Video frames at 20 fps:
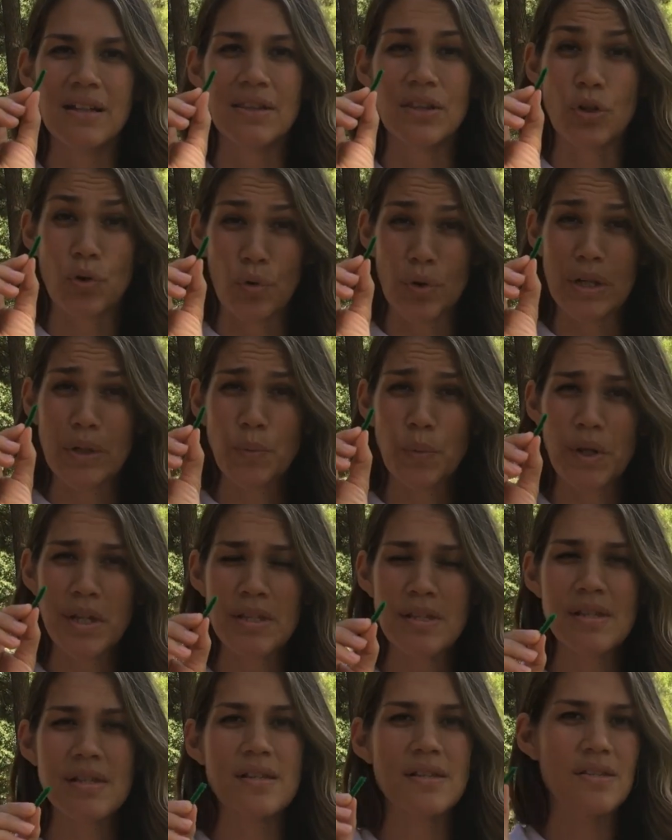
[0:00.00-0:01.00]
the green
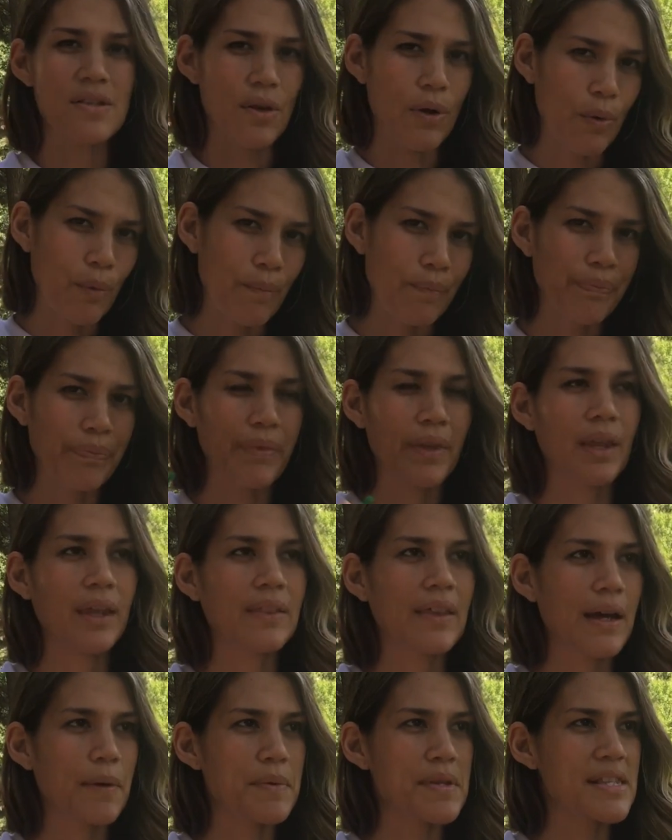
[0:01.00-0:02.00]
ones, so
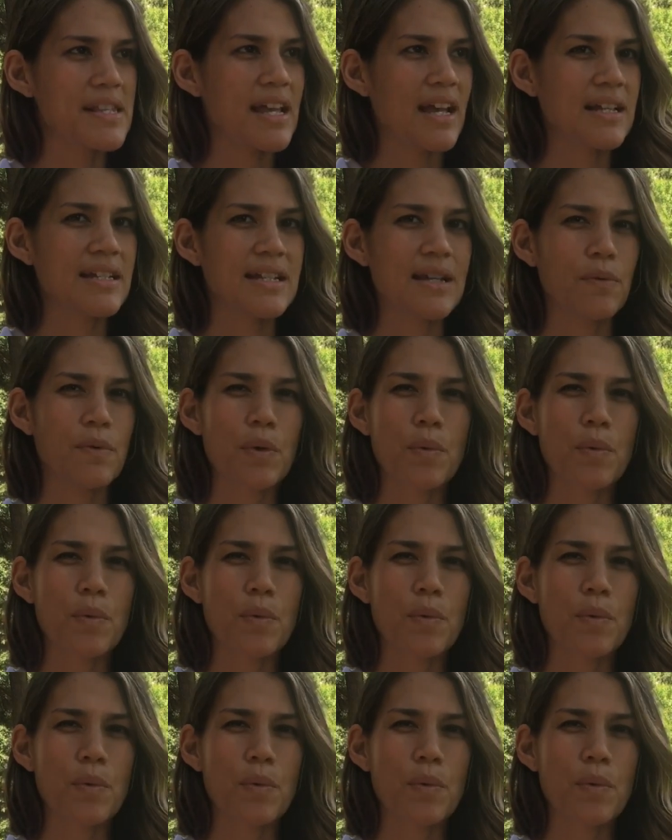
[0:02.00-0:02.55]
that was the idea.